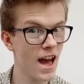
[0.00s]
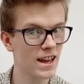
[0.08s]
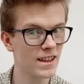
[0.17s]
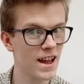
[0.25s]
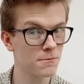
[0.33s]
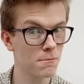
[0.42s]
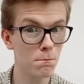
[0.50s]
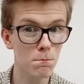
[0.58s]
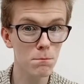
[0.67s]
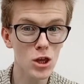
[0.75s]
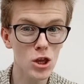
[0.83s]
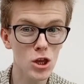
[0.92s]
That's
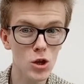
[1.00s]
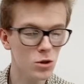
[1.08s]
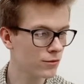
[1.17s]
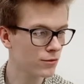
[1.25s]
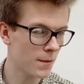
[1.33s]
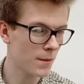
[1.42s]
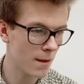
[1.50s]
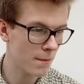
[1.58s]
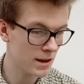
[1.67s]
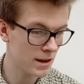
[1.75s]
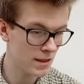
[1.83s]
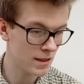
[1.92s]
beautiful in my opinion.